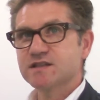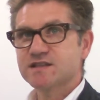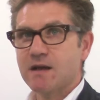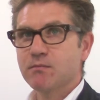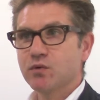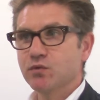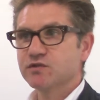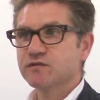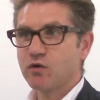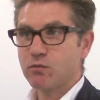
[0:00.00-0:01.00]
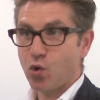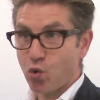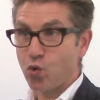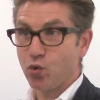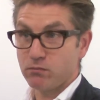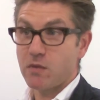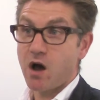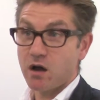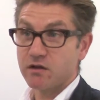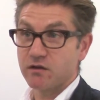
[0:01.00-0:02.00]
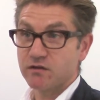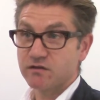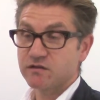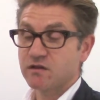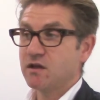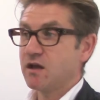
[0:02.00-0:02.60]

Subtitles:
samples from all markers